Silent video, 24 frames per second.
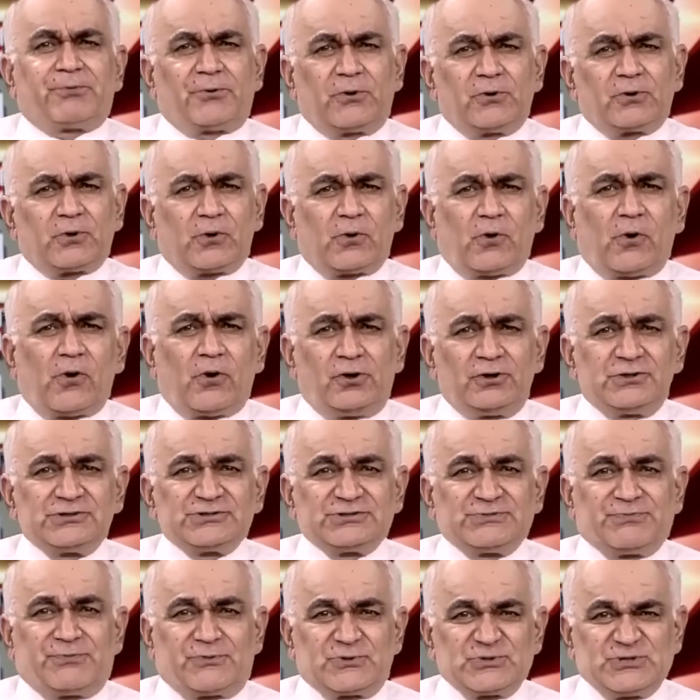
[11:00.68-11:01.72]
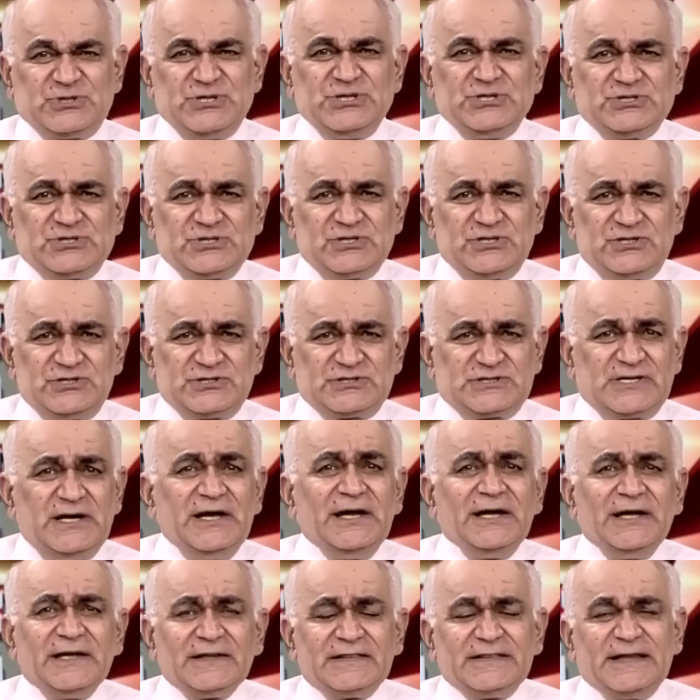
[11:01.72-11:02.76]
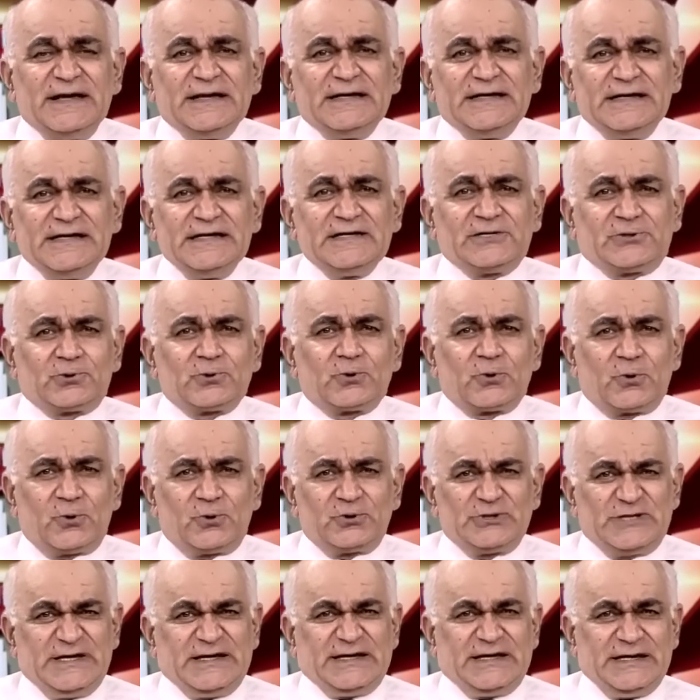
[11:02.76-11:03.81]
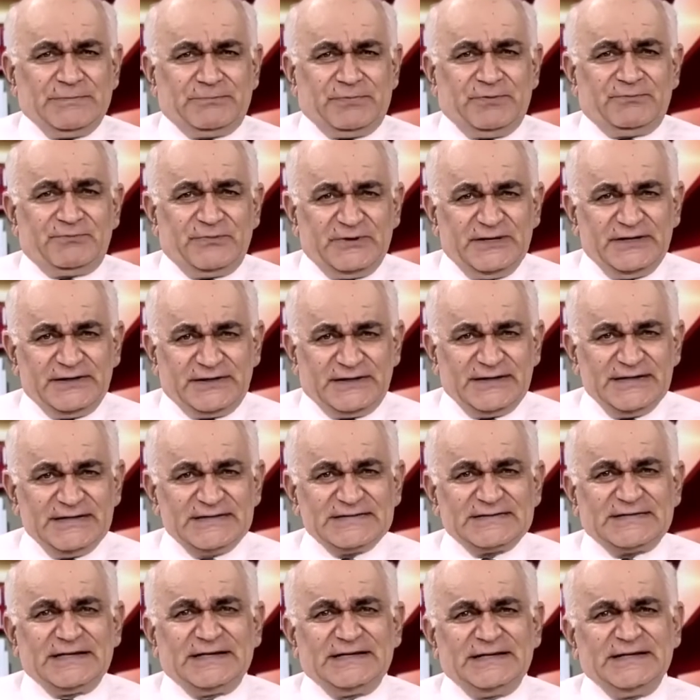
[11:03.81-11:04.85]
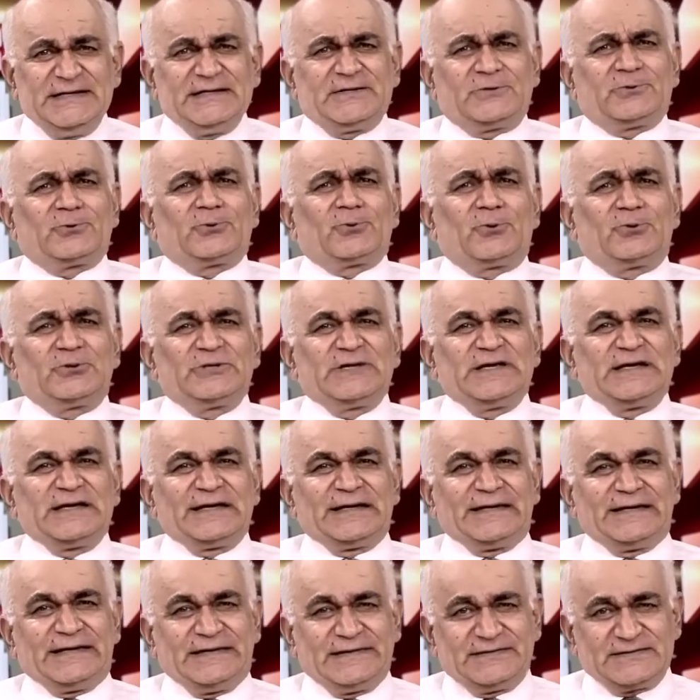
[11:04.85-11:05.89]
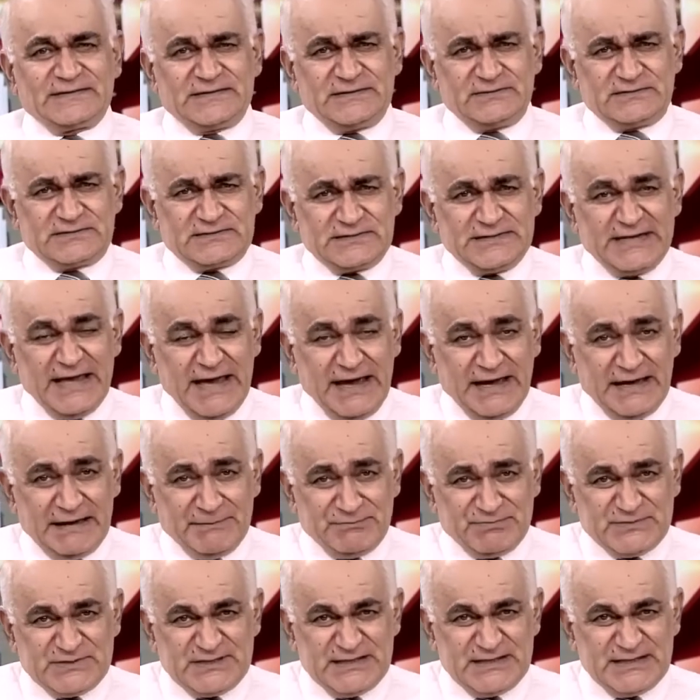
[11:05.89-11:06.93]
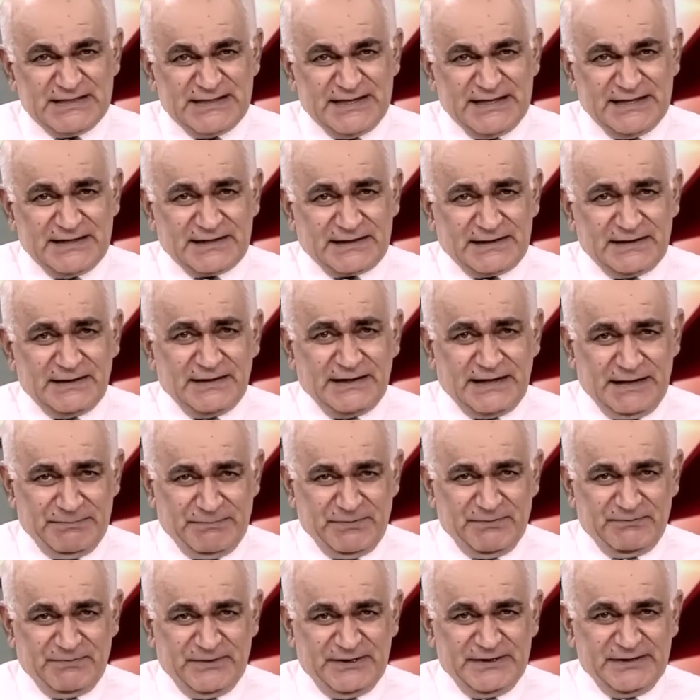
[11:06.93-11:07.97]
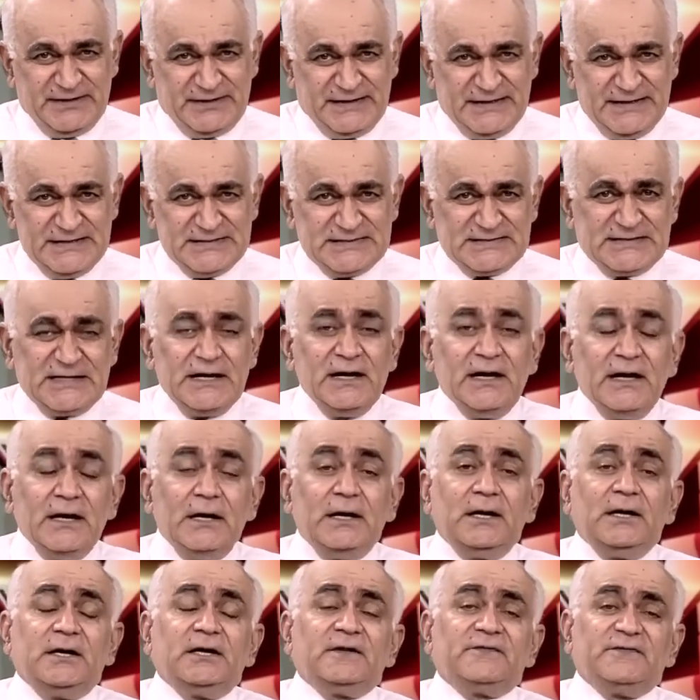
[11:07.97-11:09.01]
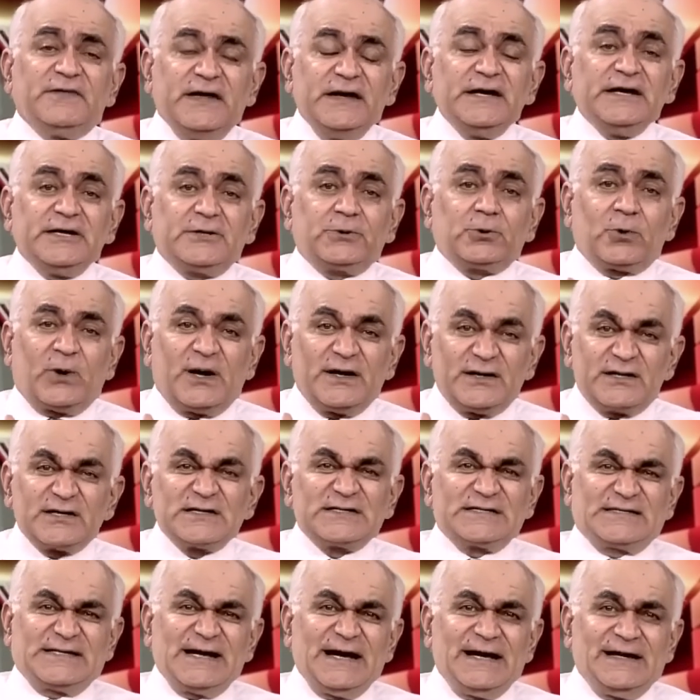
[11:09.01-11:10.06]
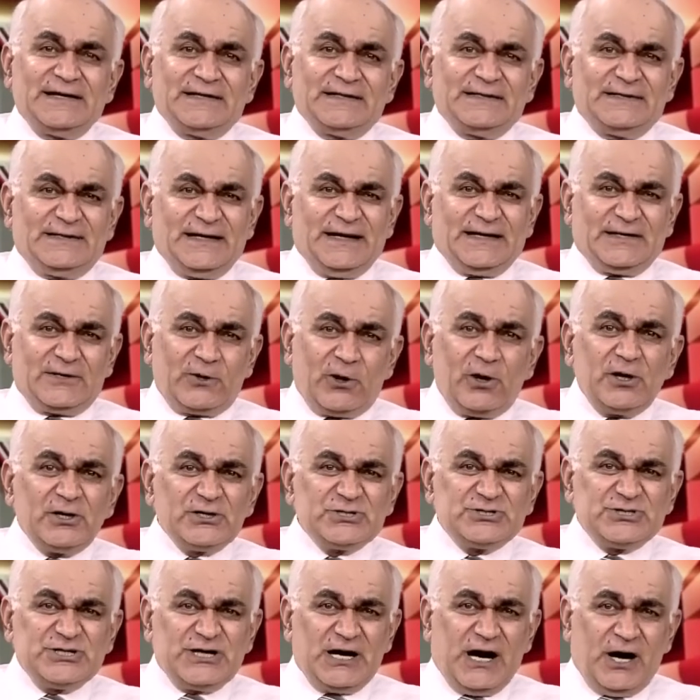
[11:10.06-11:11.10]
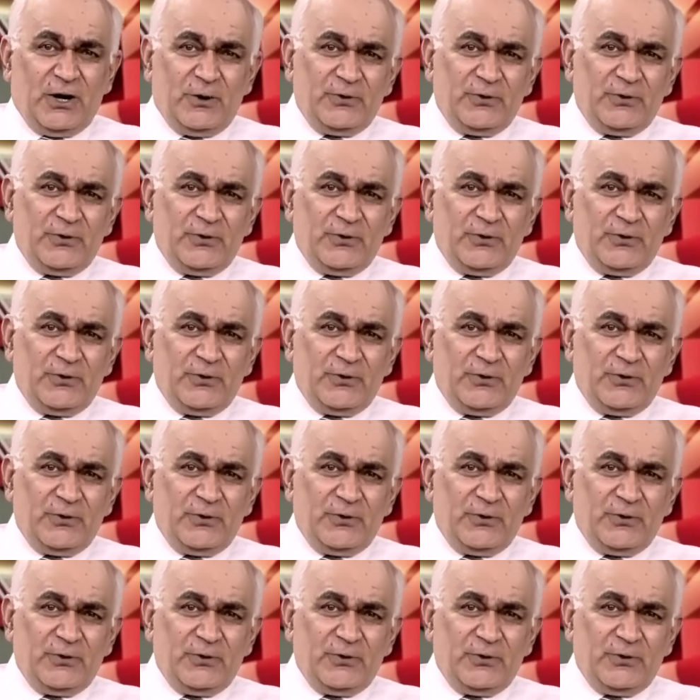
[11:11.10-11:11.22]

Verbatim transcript: protocols, procedures. They need to know the capabilities. They need to know the gaps in their capabilities. They need to understand technology,